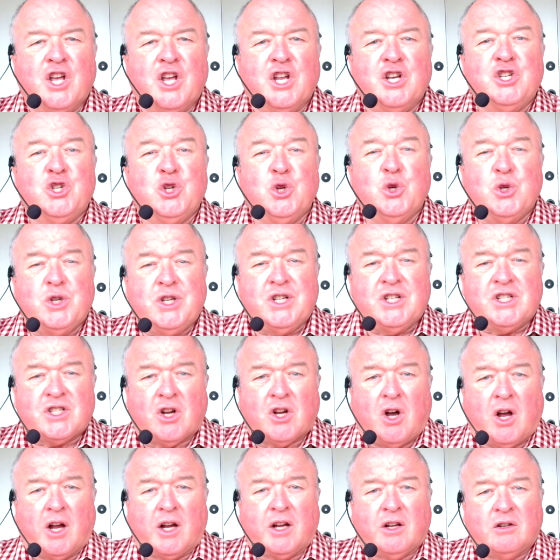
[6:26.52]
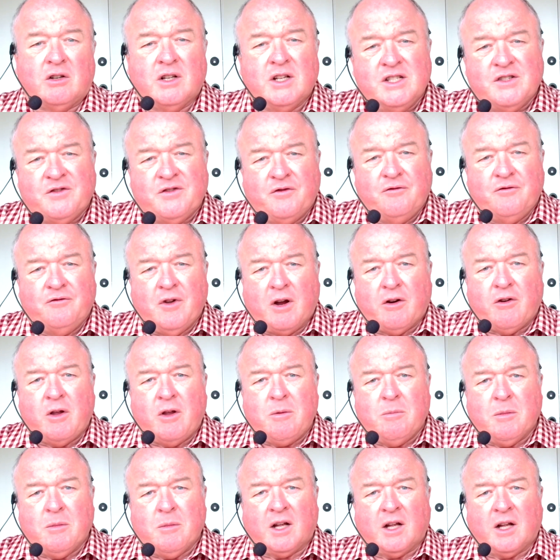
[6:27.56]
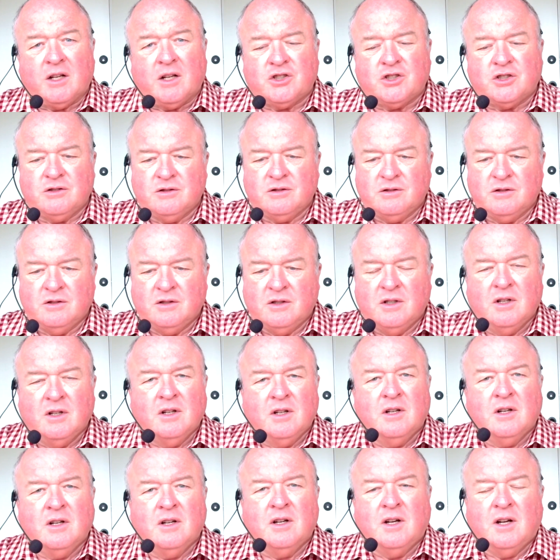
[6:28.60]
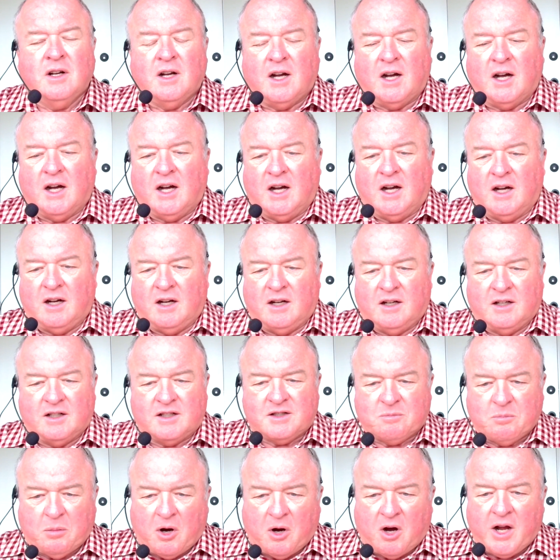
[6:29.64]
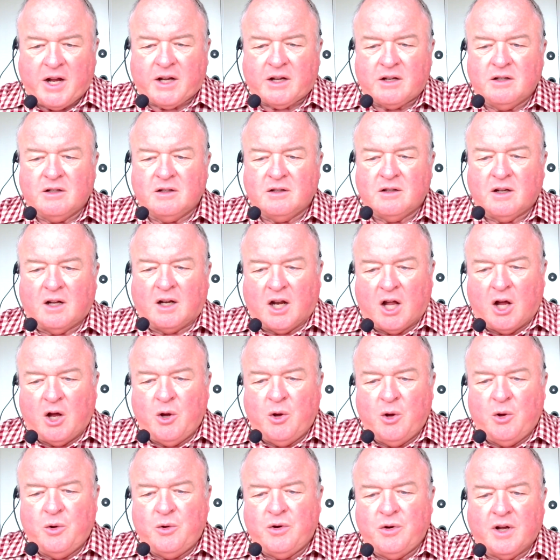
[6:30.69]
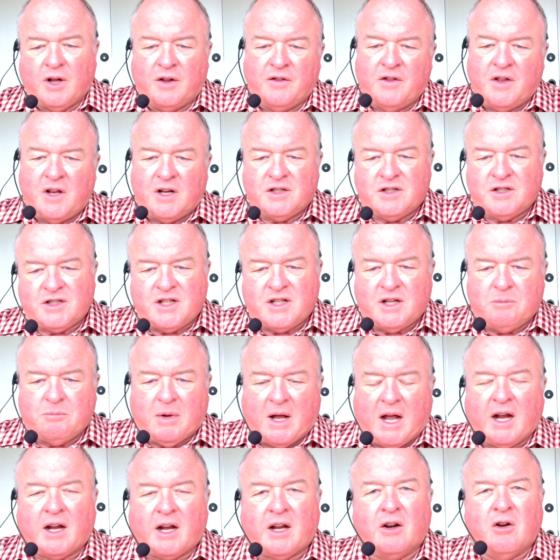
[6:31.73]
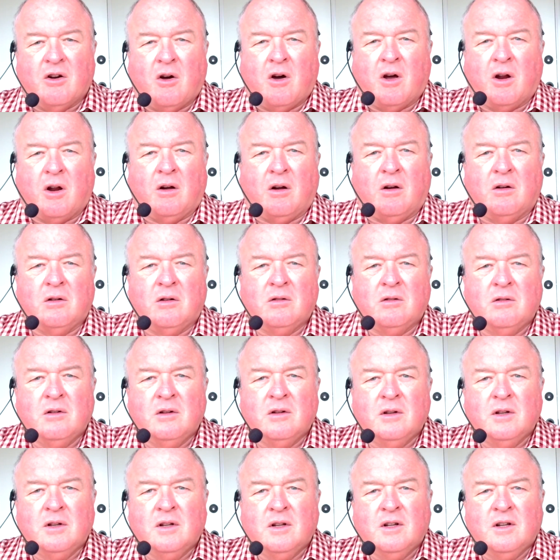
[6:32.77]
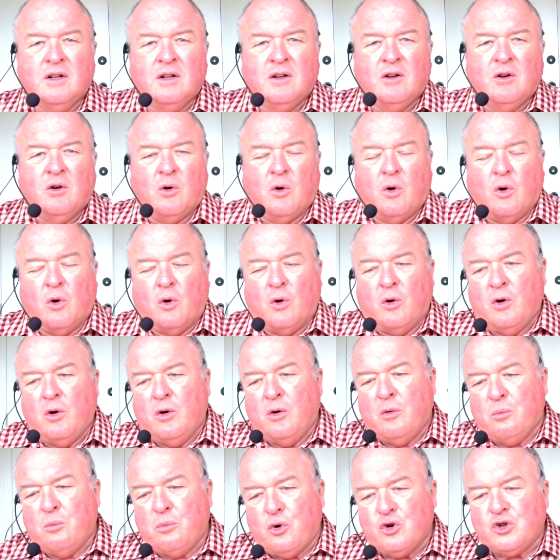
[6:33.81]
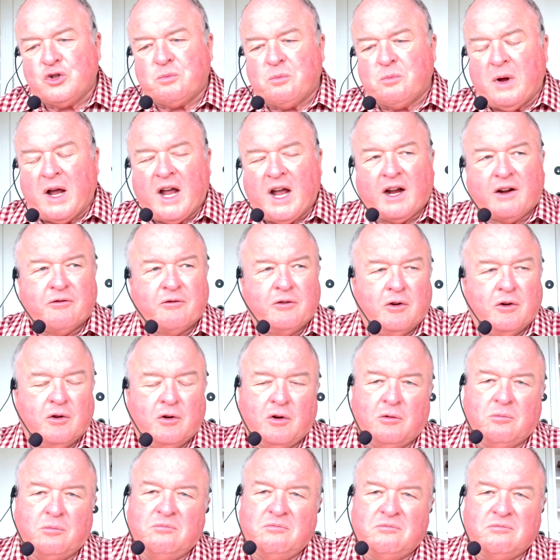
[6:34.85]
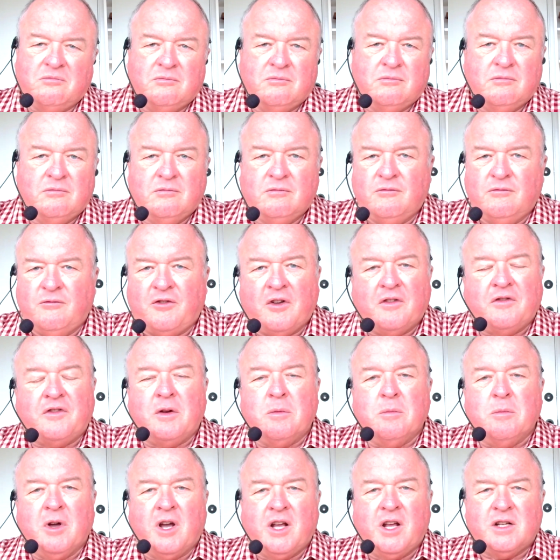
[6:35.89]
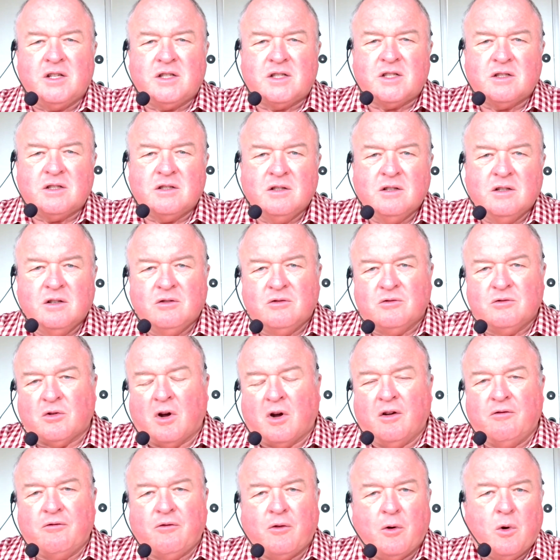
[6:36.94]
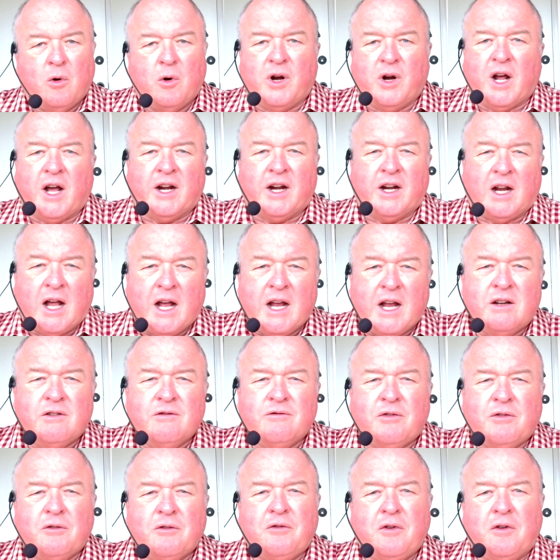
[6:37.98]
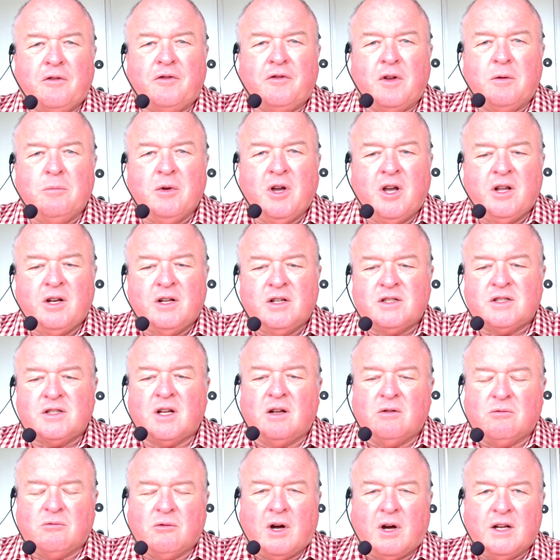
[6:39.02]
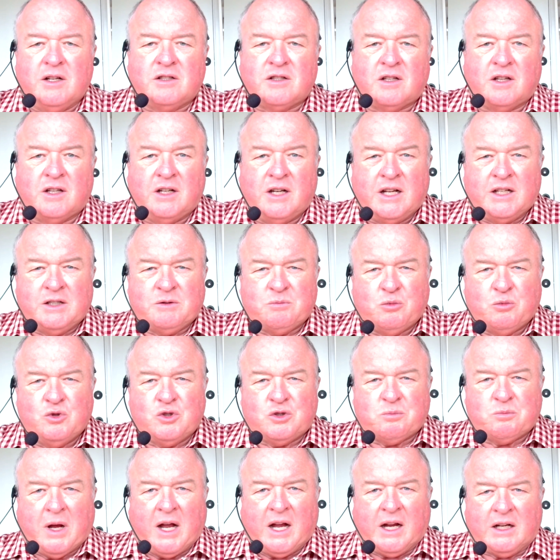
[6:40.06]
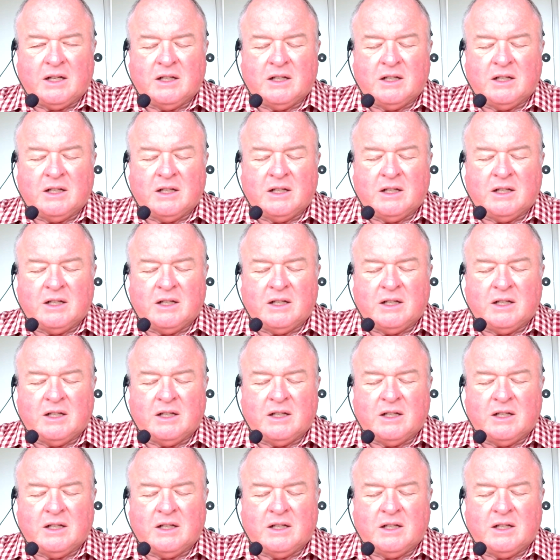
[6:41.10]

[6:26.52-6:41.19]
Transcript: duty cycle is very much a spike, a load, and then sit back and idle. Or push back for 50 metres, drive forward unladen for 50 metres and wait till the next pushback.